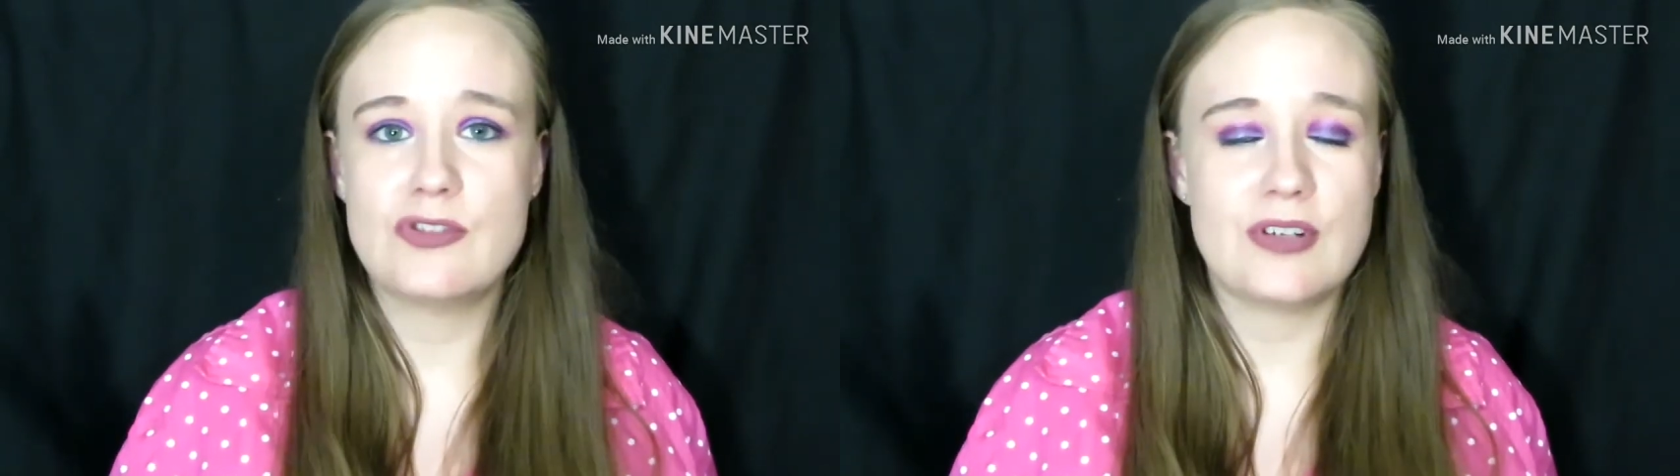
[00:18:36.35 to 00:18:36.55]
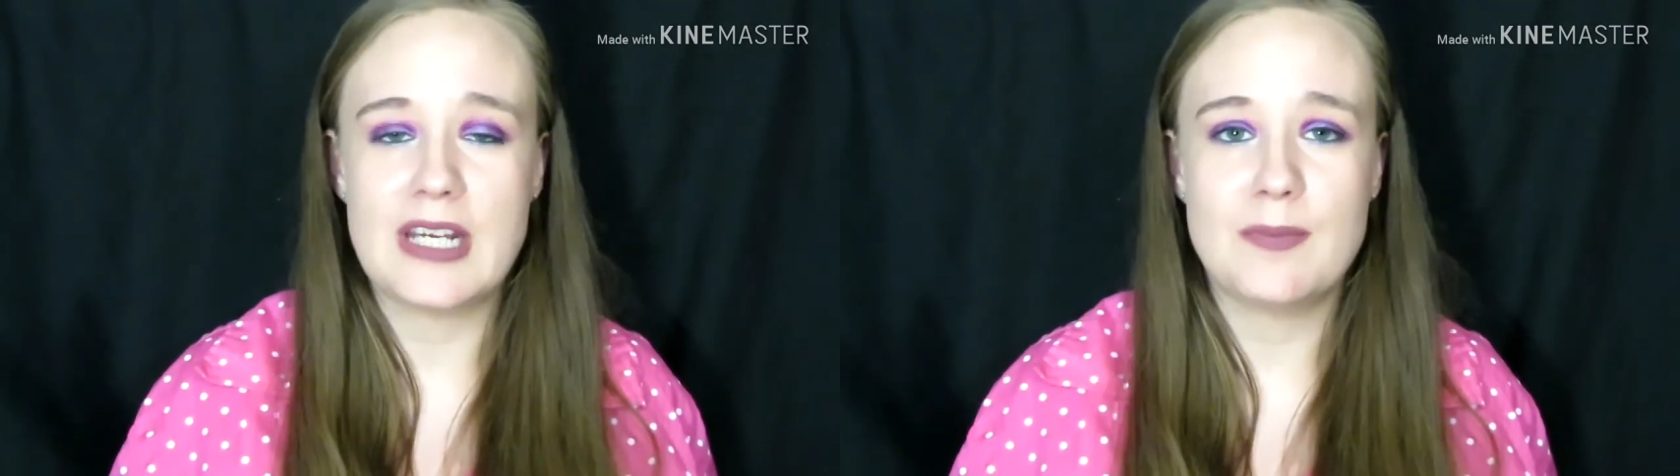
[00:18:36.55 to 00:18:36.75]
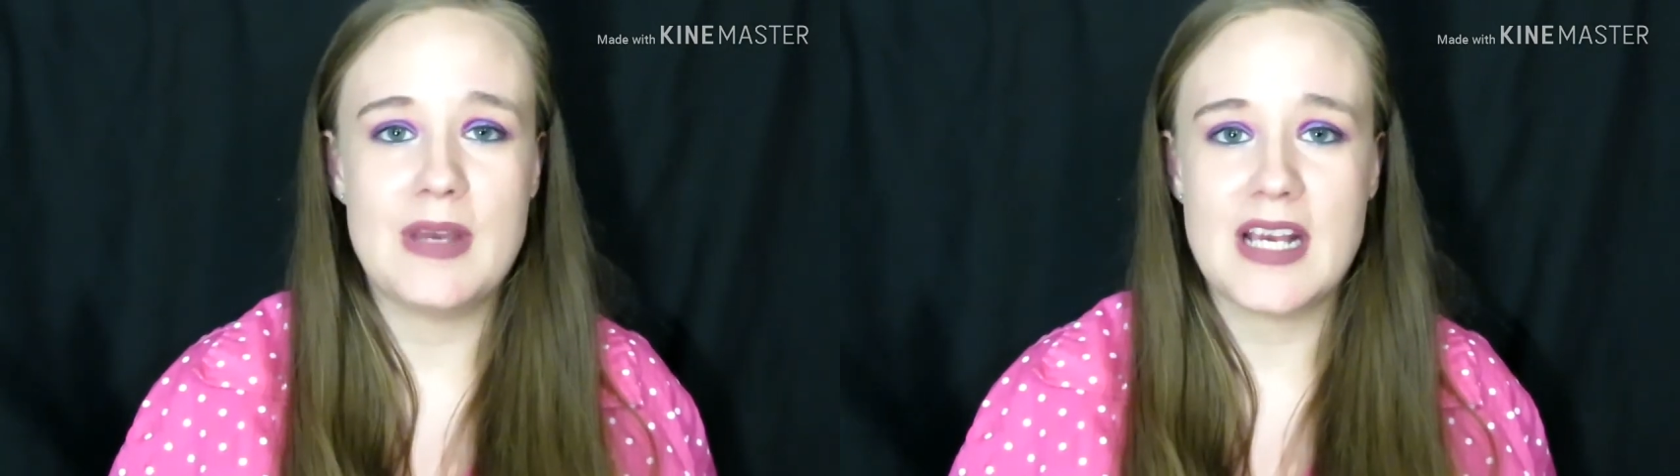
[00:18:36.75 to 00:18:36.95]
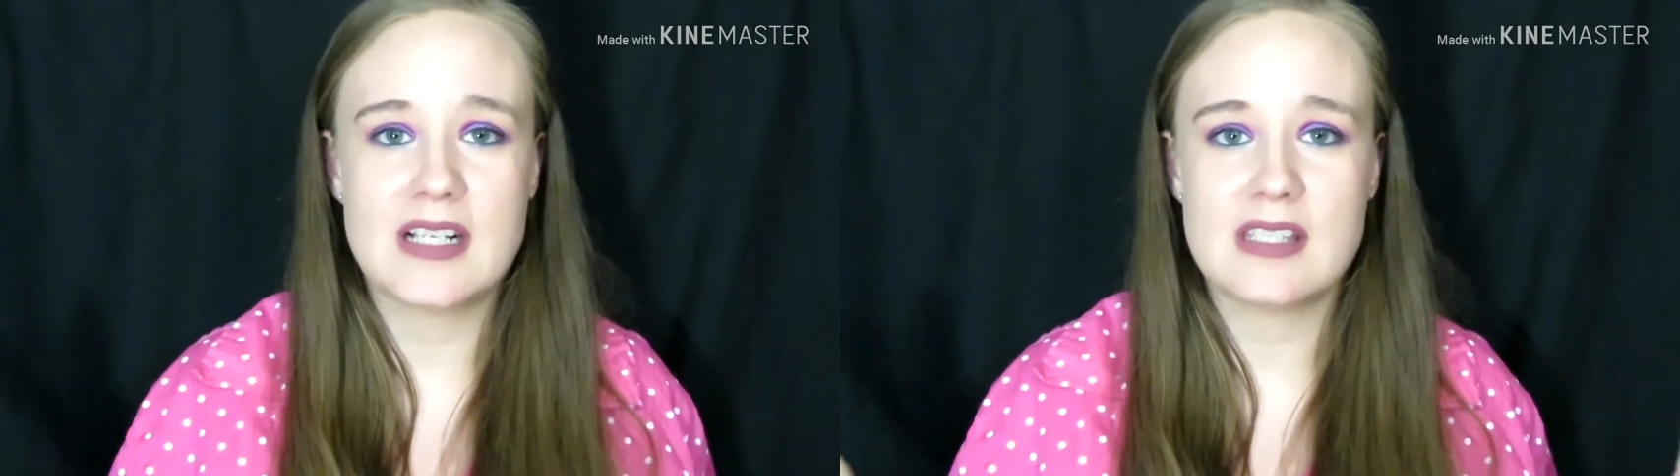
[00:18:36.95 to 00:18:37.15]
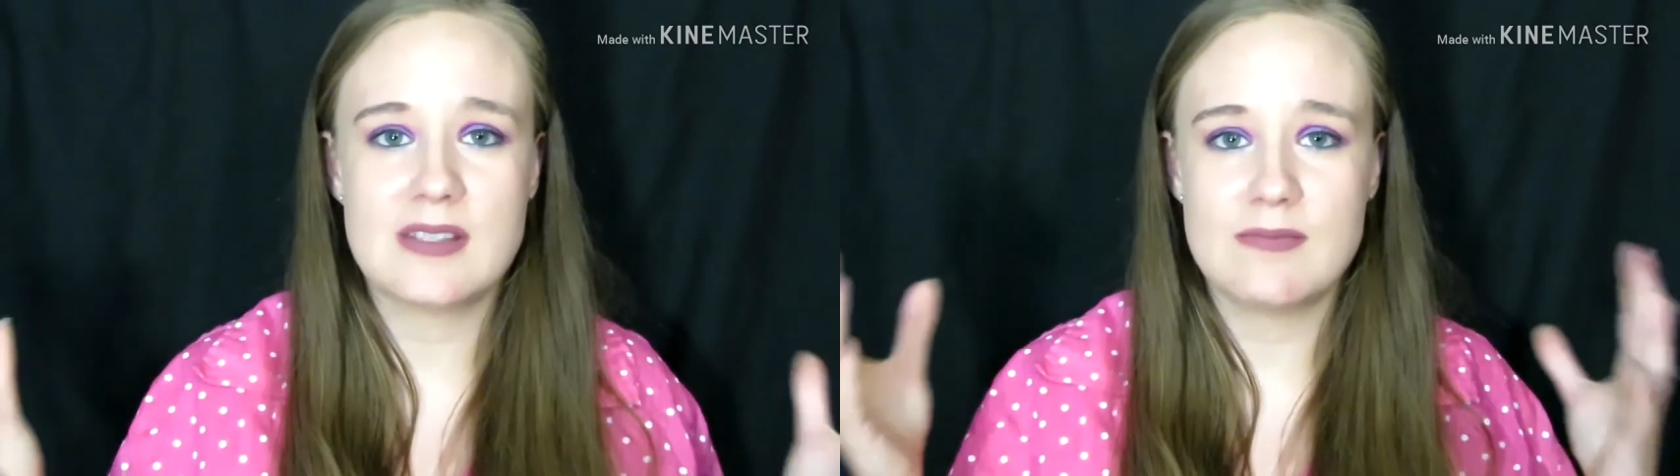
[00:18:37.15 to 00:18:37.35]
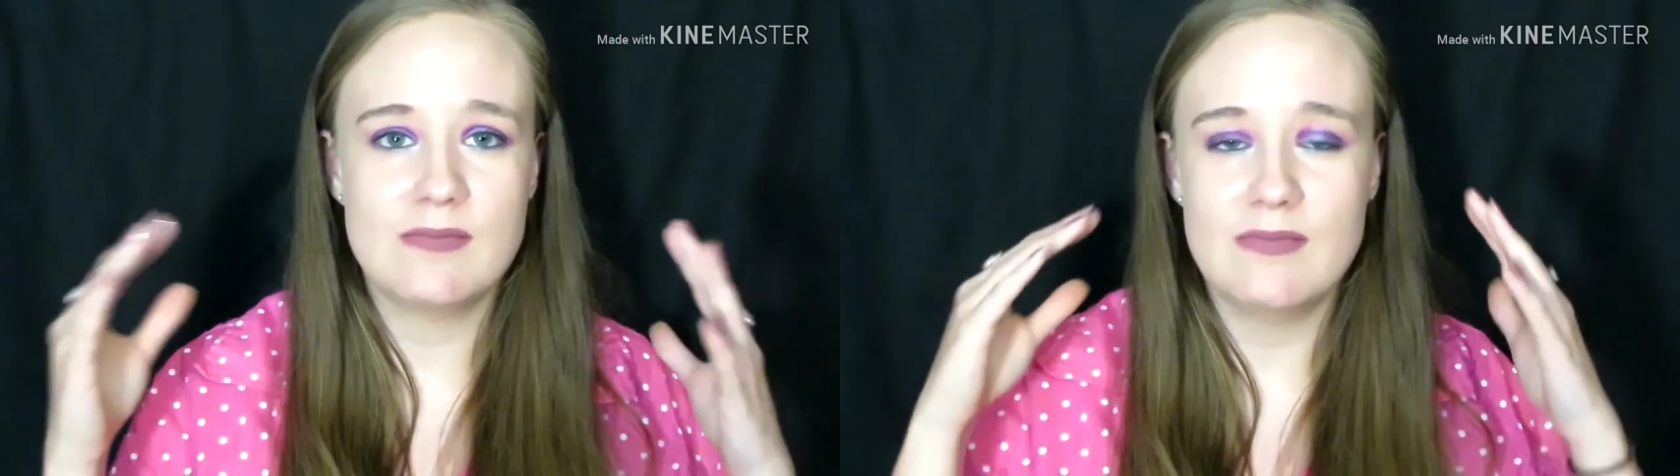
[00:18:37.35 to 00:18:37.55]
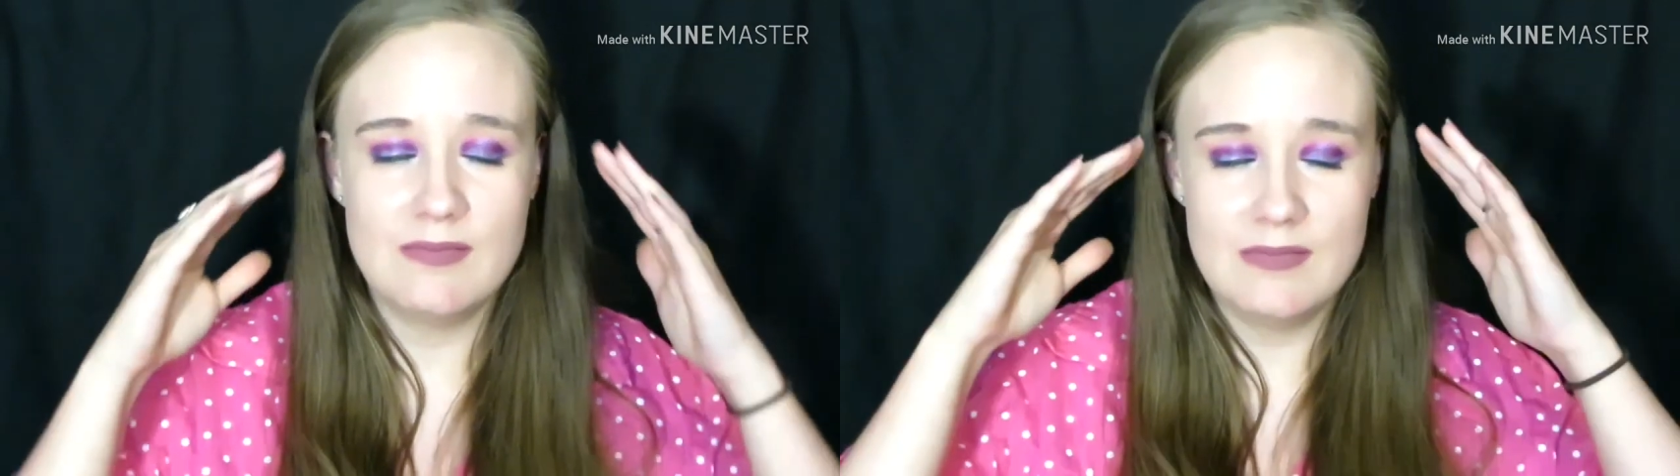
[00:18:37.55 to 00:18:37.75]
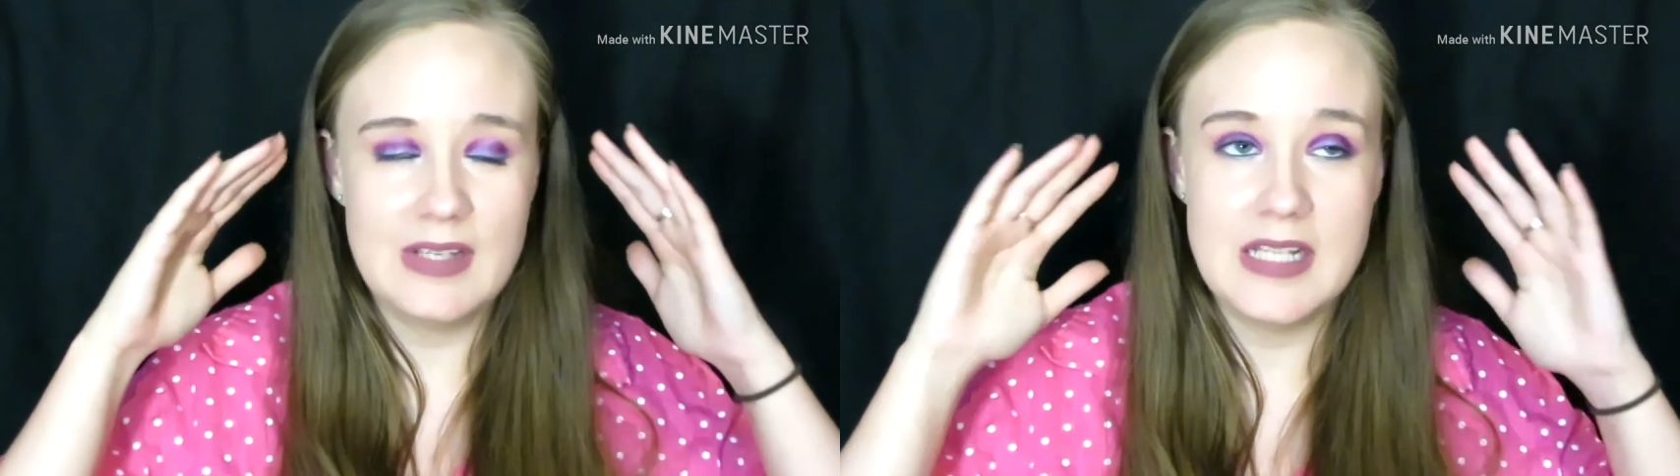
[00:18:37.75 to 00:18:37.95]
drink mix,
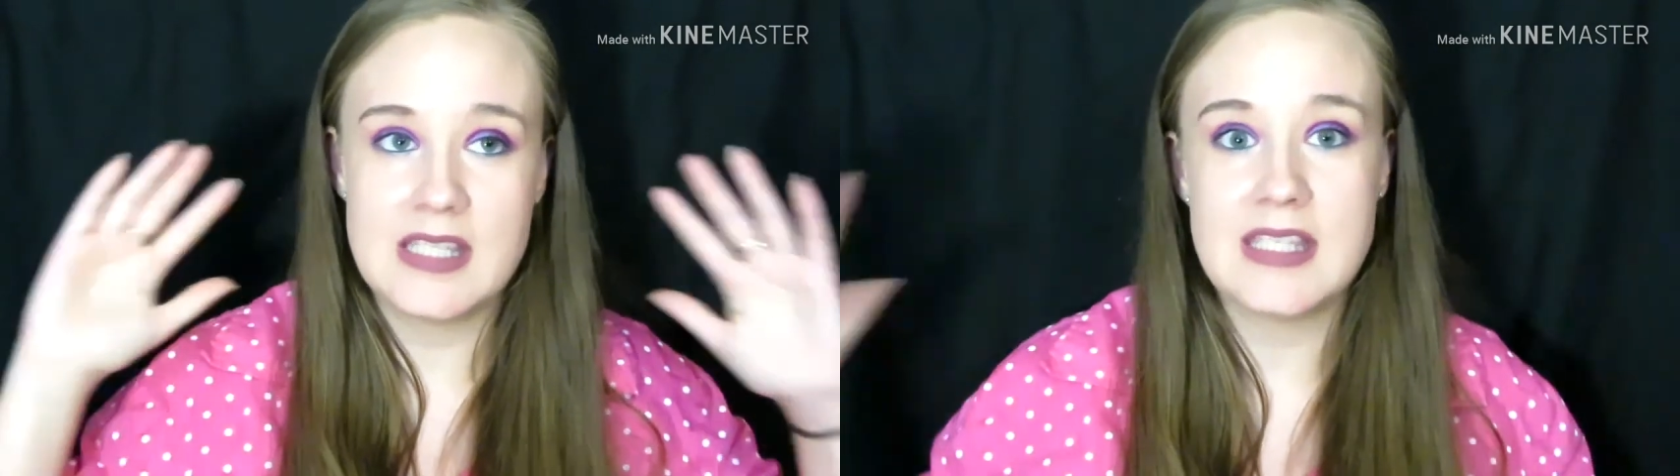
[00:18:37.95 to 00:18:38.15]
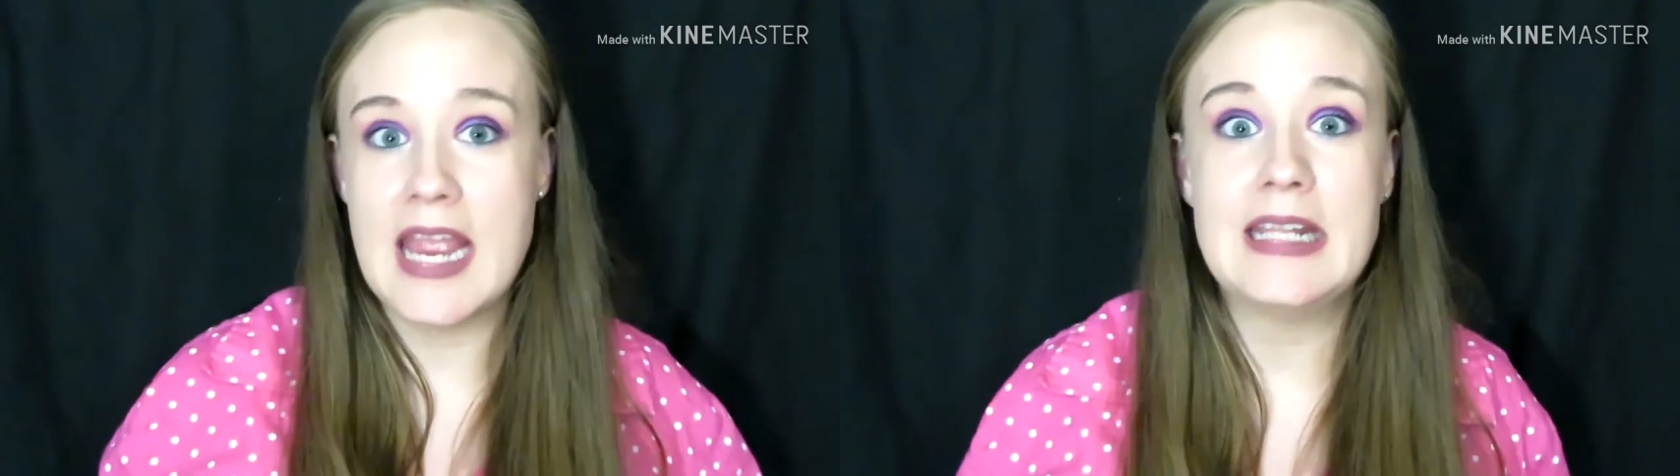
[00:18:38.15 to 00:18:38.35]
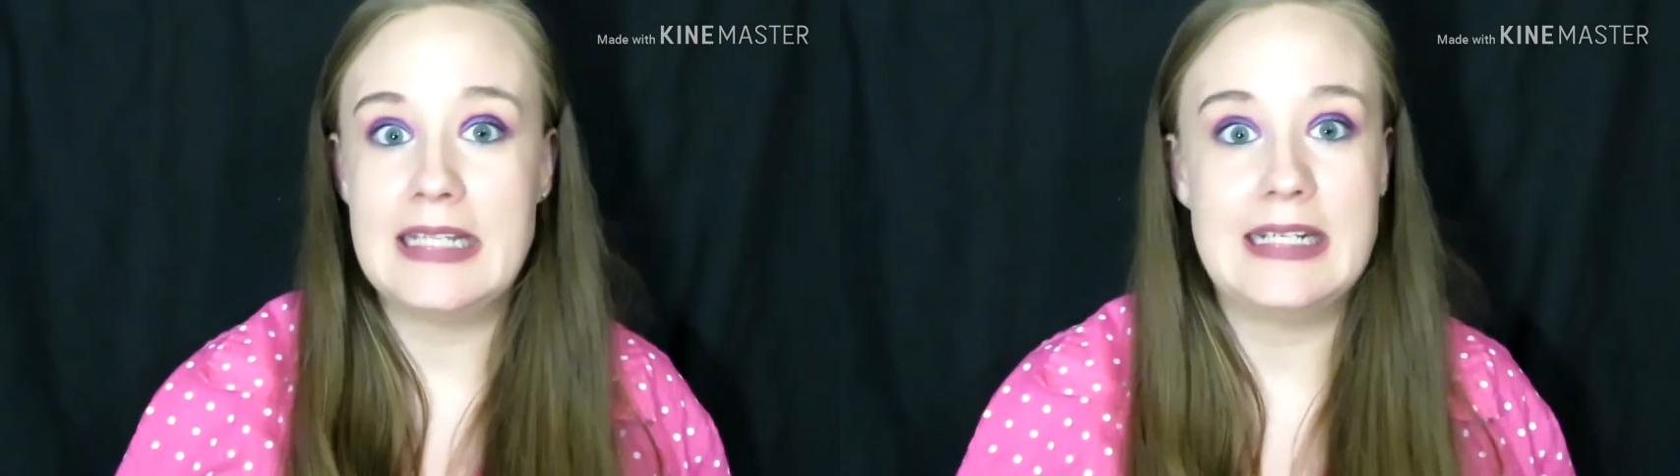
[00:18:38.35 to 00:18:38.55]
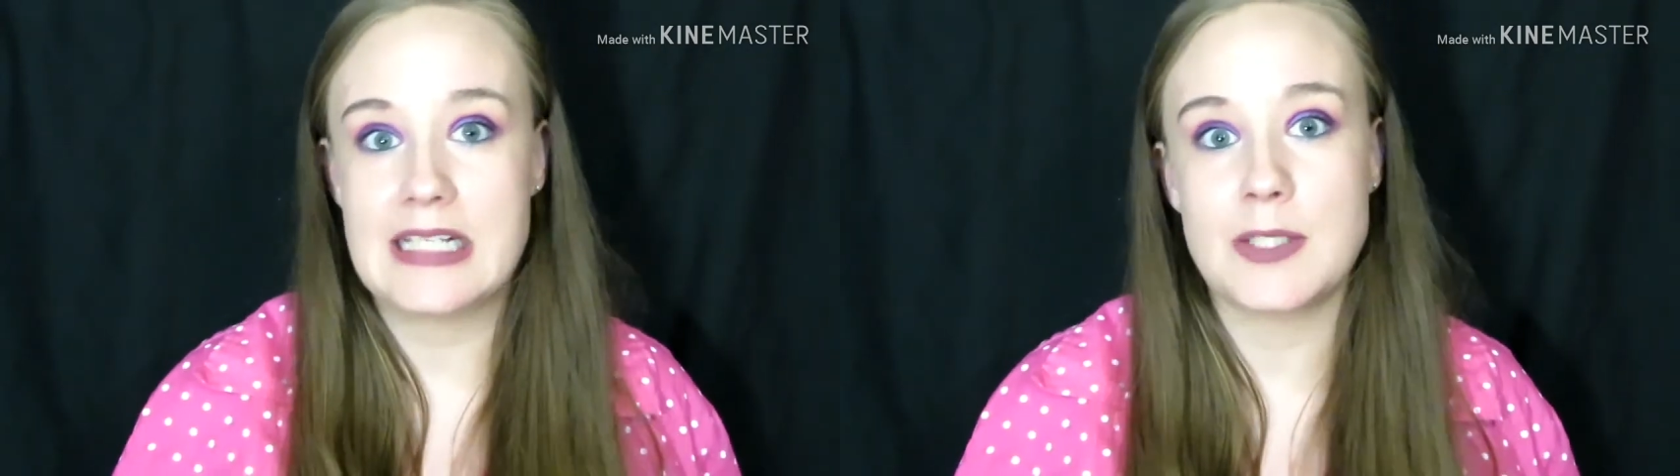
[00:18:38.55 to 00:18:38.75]
insanely